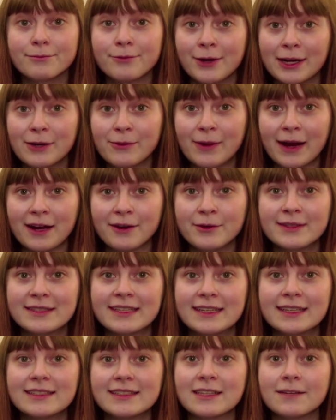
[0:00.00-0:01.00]

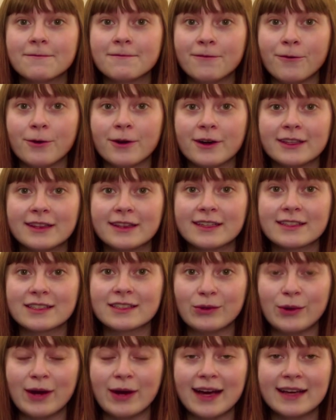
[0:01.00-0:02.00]
Prerequisites for this
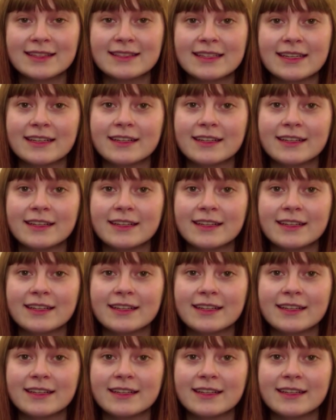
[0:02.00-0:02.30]
quest